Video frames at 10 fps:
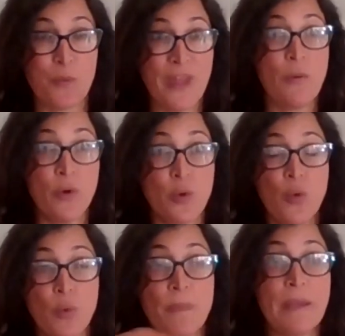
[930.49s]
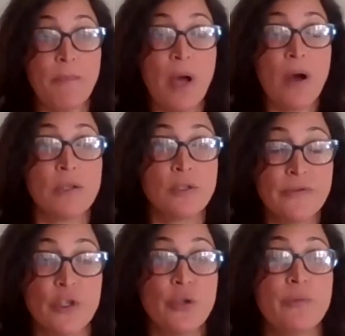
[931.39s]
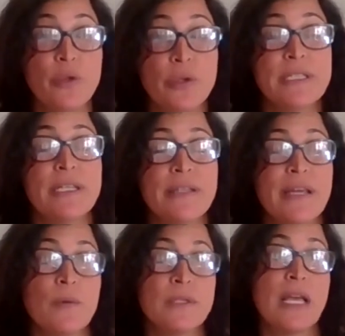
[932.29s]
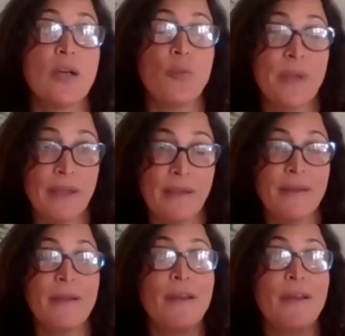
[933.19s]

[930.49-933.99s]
they would all be part of a community that was helping